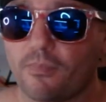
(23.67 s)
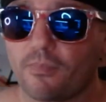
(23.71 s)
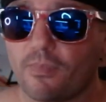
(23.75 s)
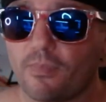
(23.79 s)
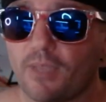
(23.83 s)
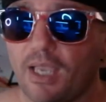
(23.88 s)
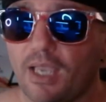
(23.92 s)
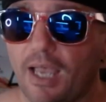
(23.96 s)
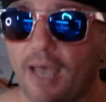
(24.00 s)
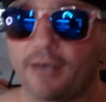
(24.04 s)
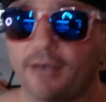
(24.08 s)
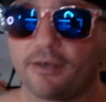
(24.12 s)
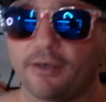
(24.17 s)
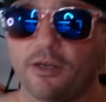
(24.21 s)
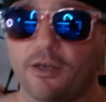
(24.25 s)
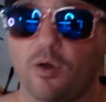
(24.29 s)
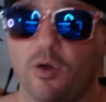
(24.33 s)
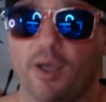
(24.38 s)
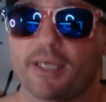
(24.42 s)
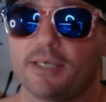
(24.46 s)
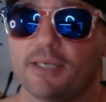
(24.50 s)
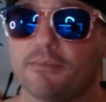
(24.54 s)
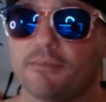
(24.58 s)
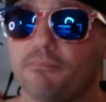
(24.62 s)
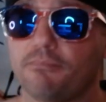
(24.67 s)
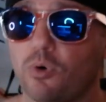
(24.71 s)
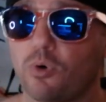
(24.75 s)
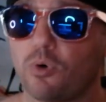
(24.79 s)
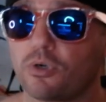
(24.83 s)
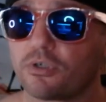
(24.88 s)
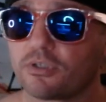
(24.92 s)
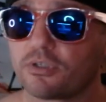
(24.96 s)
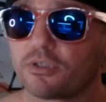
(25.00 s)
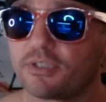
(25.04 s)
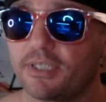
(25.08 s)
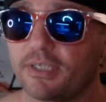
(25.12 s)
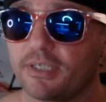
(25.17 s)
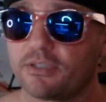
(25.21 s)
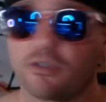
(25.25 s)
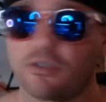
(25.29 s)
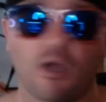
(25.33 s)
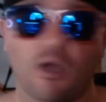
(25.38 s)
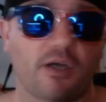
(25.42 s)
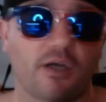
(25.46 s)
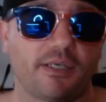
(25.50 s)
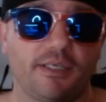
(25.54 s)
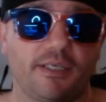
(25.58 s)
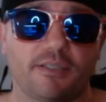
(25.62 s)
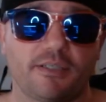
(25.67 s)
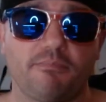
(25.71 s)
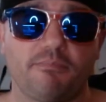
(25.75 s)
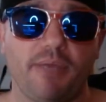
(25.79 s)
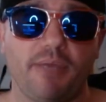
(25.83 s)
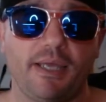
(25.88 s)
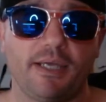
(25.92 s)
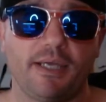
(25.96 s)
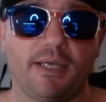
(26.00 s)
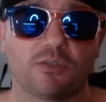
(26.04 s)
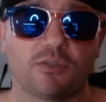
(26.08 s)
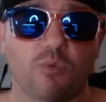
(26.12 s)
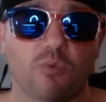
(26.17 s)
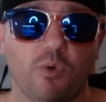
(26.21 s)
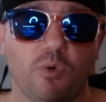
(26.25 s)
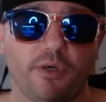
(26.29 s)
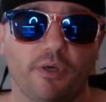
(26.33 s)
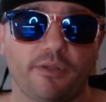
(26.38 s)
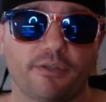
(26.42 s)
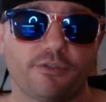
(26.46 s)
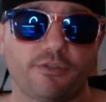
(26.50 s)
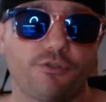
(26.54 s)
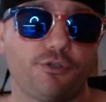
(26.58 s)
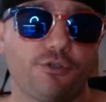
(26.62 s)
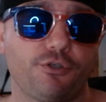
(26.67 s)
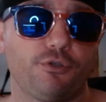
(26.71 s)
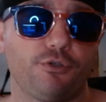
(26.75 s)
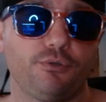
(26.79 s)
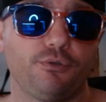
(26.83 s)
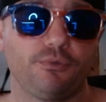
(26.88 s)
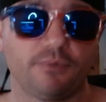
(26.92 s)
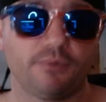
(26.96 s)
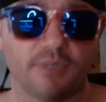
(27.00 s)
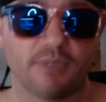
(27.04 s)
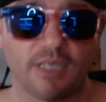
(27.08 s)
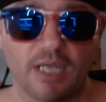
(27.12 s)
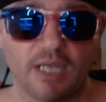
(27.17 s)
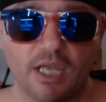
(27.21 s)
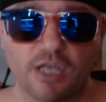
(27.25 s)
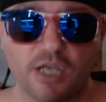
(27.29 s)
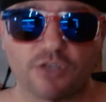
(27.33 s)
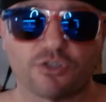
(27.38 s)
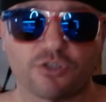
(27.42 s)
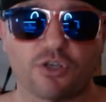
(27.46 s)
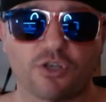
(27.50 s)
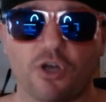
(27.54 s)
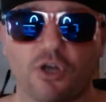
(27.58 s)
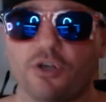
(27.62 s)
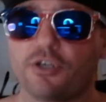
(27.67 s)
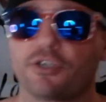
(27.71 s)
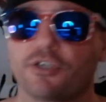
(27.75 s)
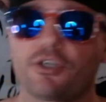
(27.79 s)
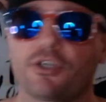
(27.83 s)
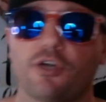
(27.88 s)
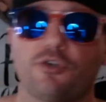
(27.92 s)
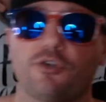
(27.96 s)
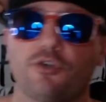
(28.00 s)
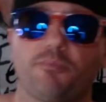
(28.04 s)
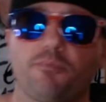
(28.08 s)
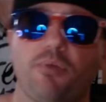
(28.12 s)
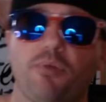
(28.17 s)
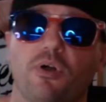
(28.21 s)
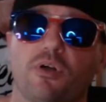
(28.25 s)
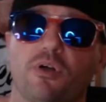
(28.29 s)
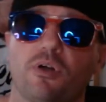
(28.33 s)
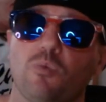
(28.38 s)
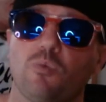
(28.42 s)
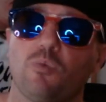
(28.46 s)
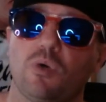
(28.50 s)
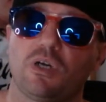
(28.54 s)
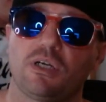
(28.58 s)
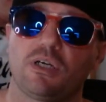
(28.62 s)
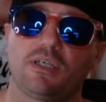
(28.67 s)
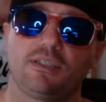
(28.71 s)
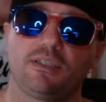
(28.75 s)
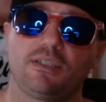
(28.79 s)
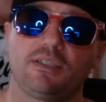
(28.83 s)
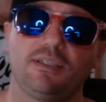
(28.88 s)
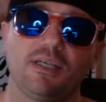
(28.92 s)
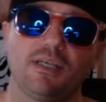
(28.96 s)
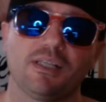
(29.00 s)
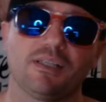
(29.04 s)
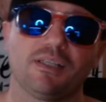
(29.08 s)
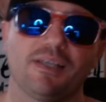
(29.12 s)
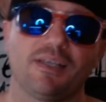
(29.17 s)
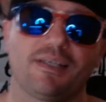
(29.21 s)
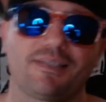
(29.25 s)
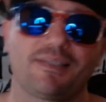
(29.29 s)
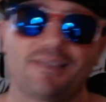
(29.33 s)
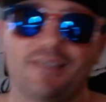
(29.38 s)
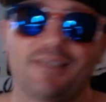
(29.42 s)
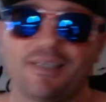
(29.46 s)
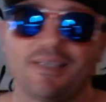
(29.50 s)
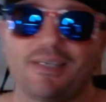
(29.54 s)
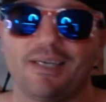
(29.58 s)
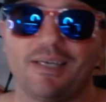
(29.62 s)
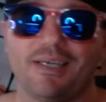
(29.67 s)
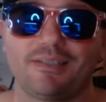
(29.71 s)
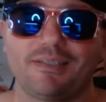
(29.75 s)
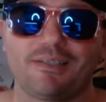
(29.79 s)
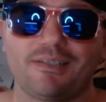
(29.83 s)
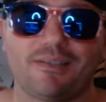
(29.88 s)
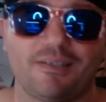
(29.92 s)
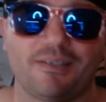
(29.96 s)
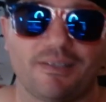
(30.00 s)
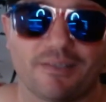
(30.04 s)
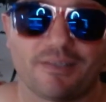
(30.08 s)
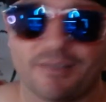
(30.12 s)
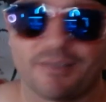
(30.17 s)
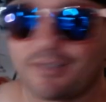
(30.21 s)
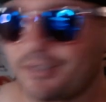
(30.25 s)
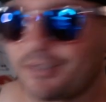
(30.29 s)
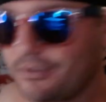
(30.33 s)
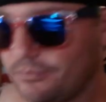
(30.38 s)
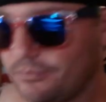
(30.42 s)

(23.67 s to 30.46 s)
I don't know, I get bored or TikTok gets banned, one of the two. So here goes part one. Let's dig into this.